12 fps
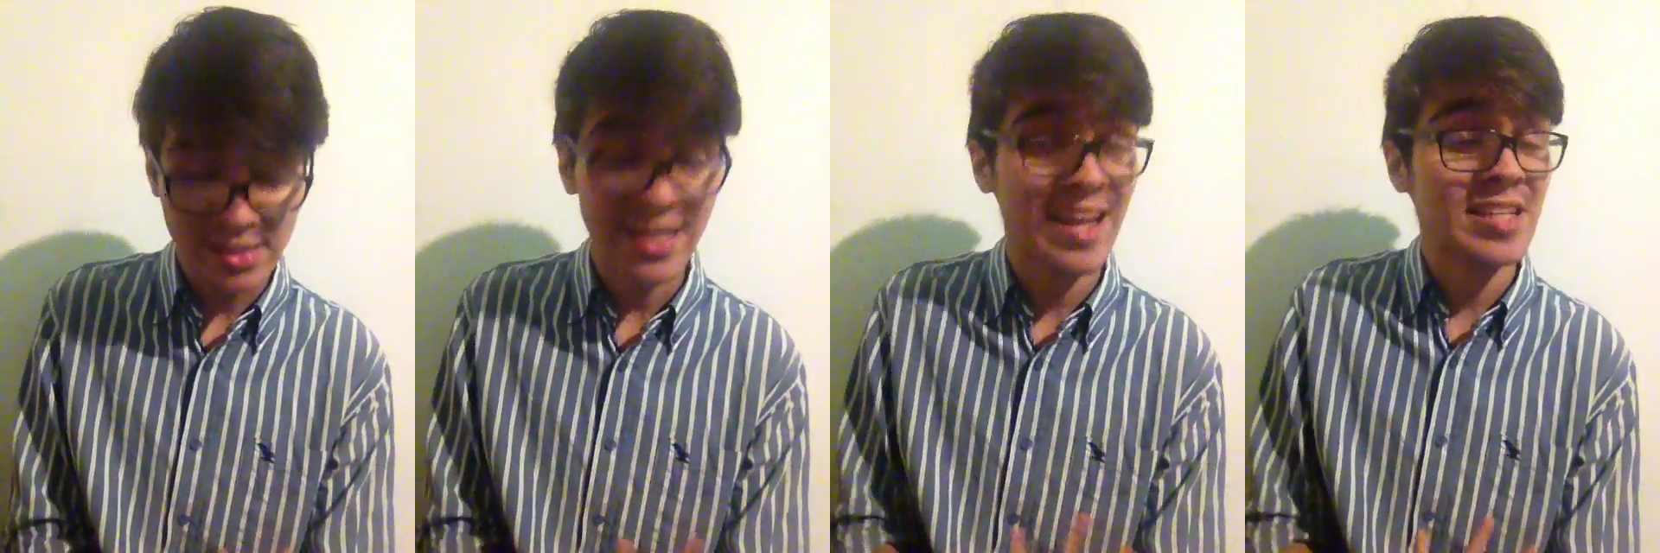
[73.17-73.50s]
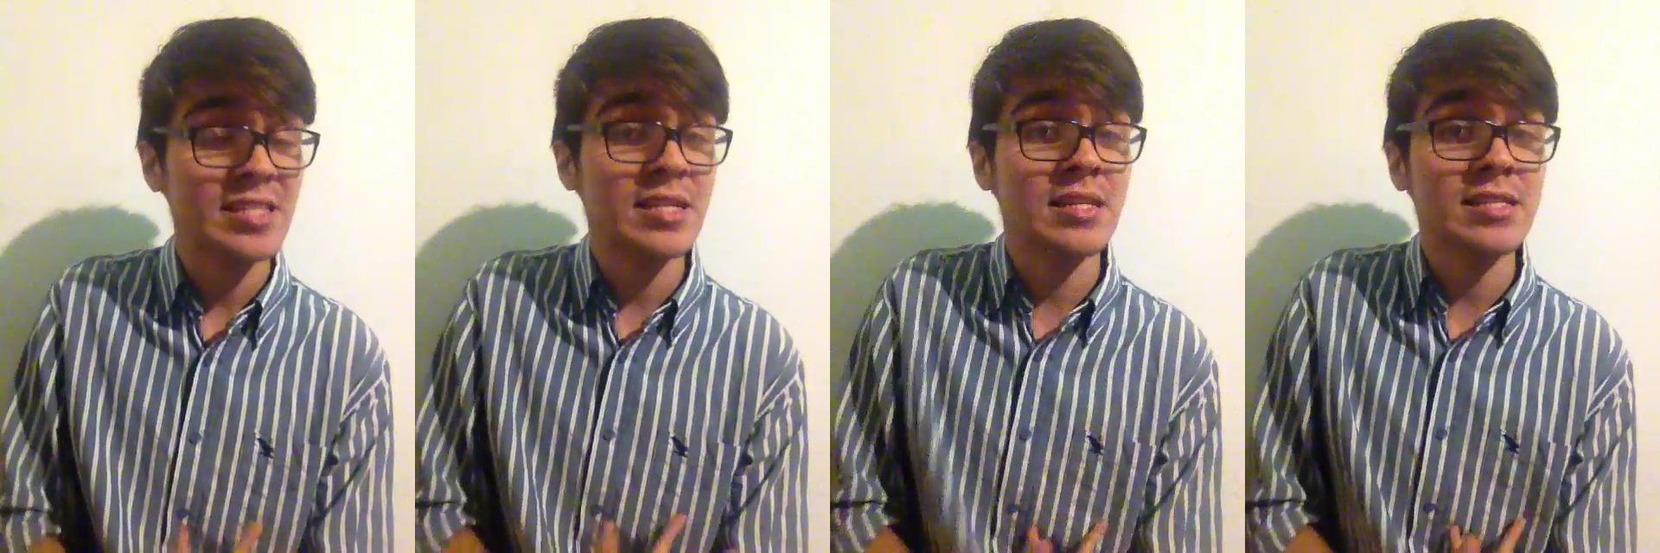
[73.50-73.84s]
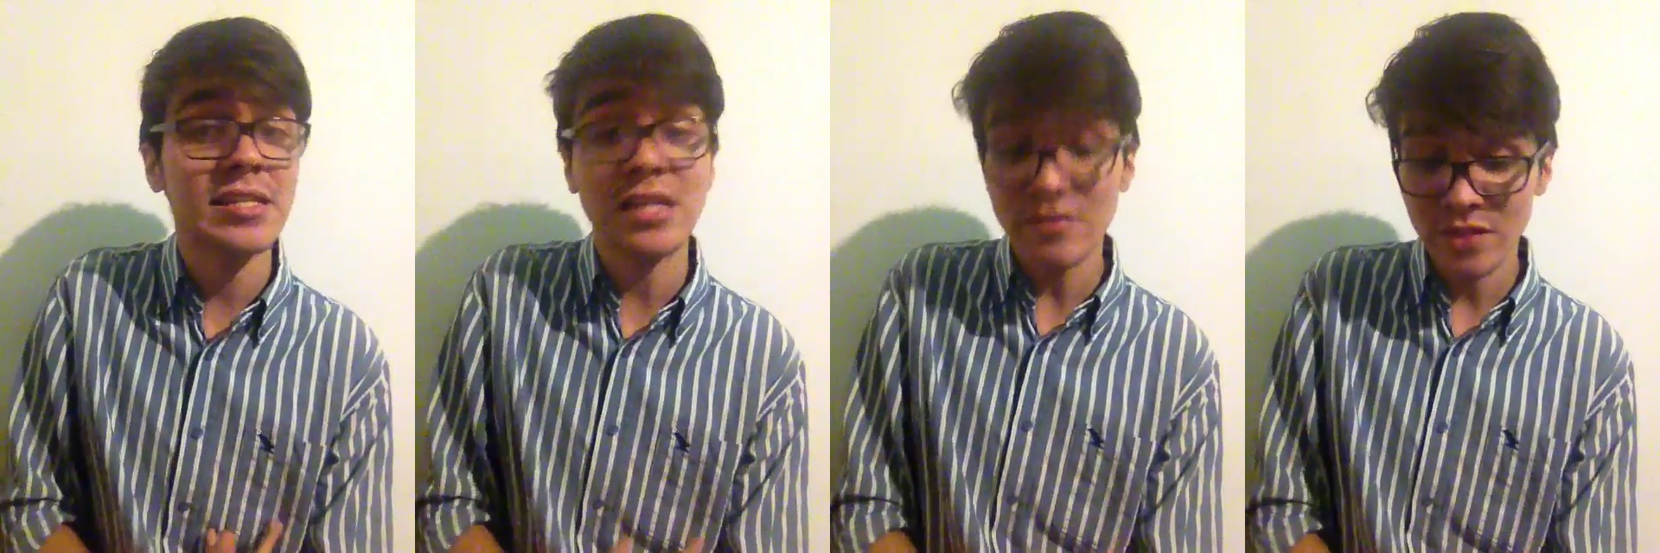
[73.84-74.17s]
that I
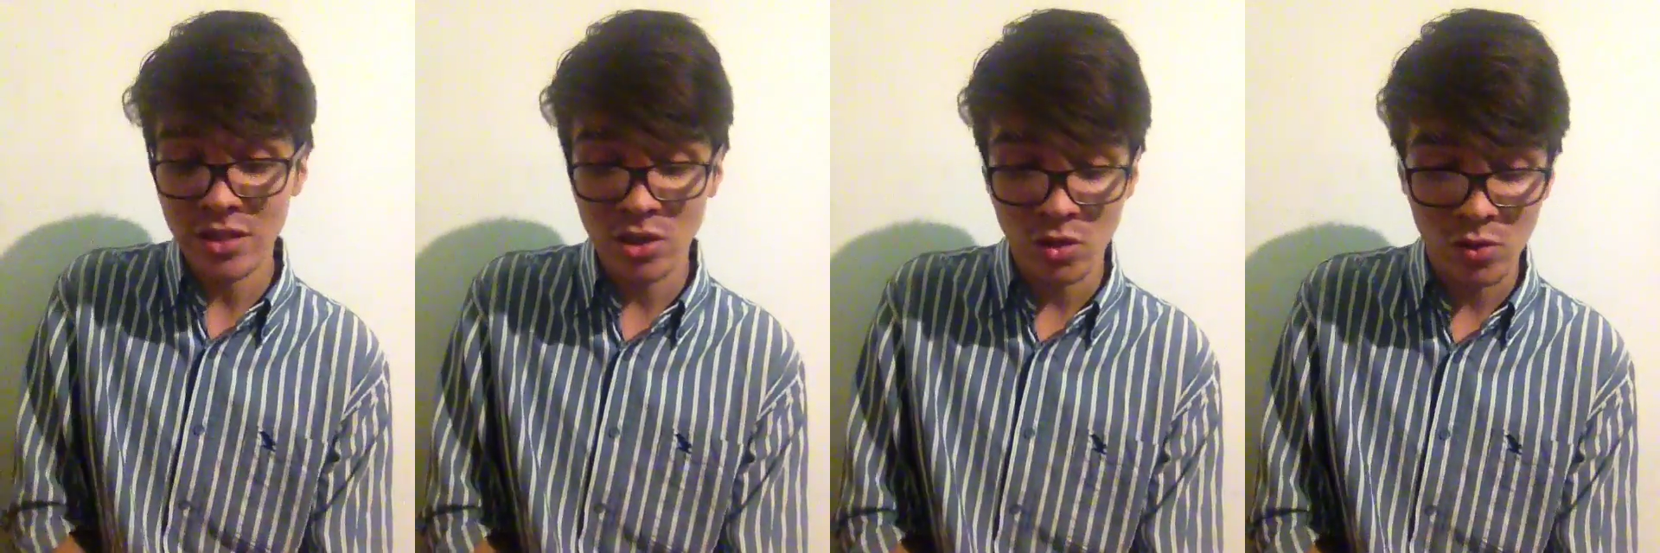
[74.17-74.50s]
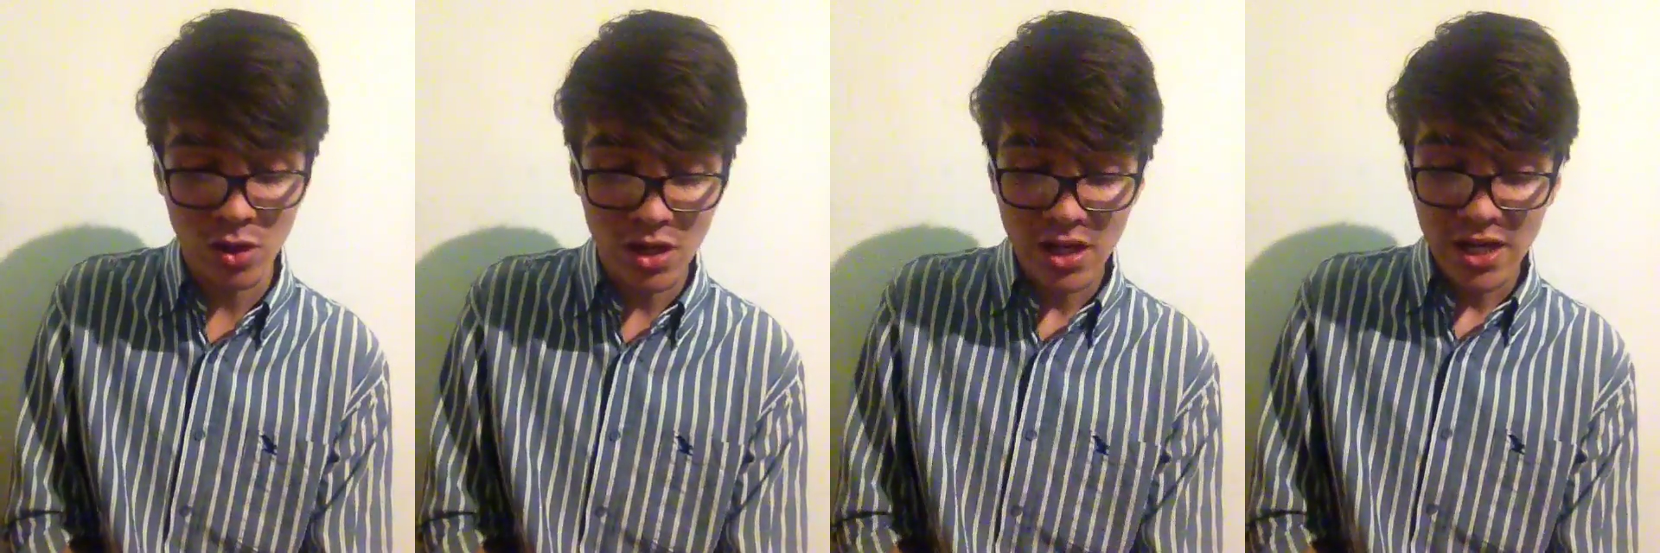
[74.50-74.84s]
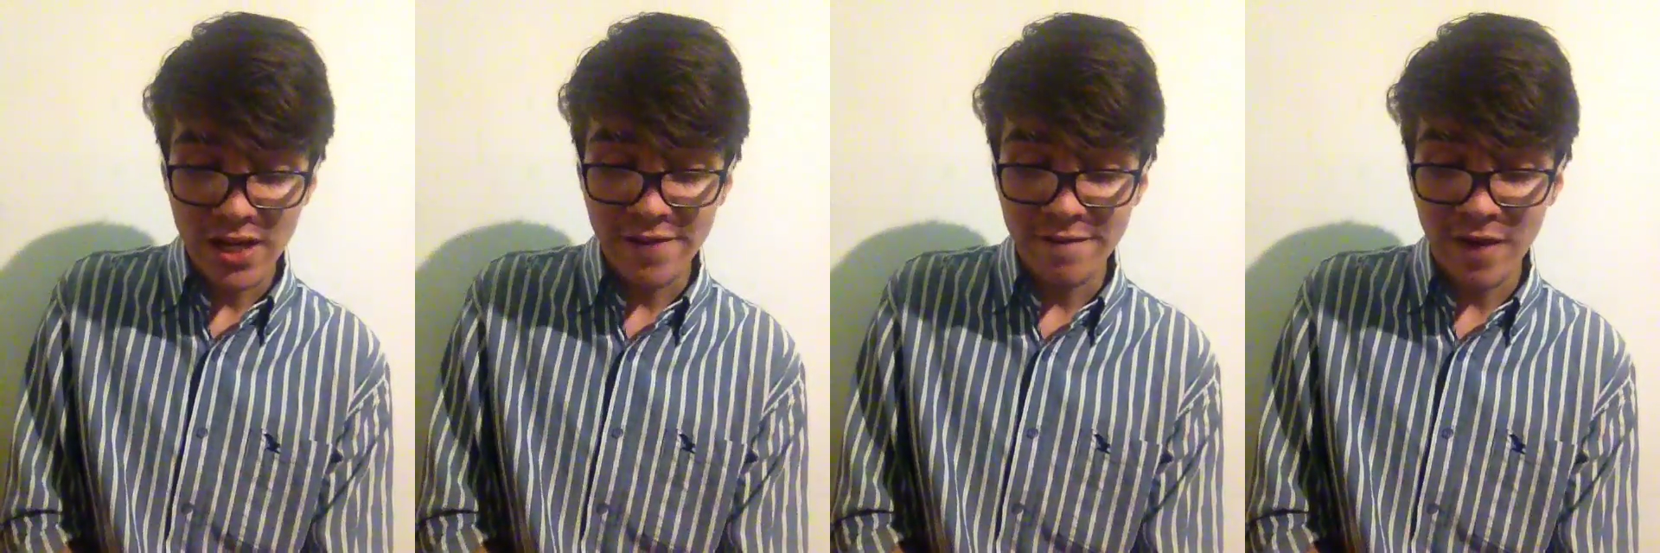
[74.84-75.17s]
didn't even know
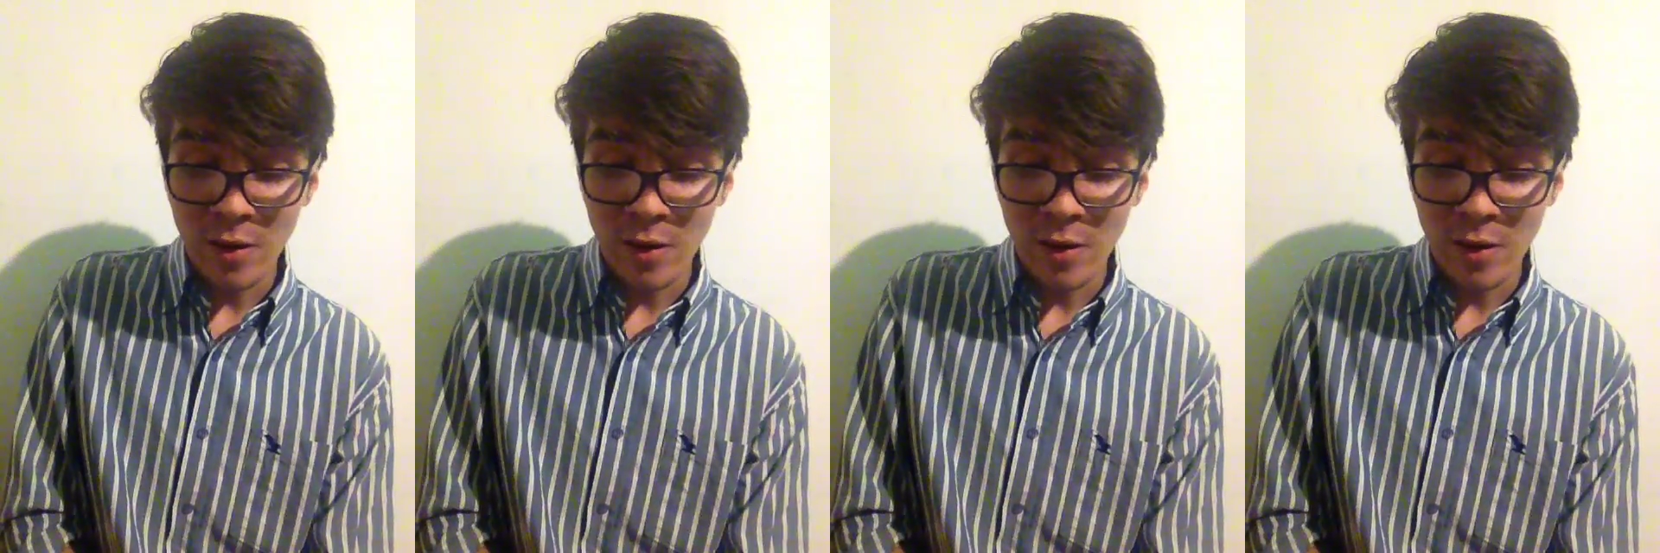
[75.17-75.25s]
if